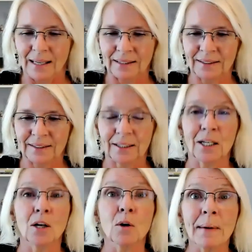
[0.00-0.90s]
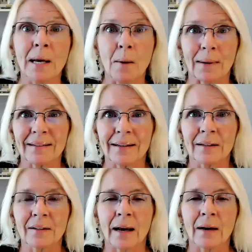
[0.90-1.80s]
And look me up. At the
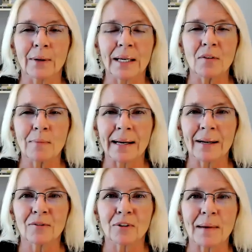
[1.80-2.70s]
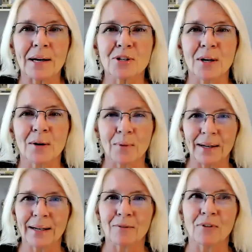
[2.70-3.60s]
end, I will give you my information and
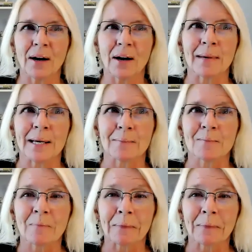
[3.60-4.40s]
where you can find me.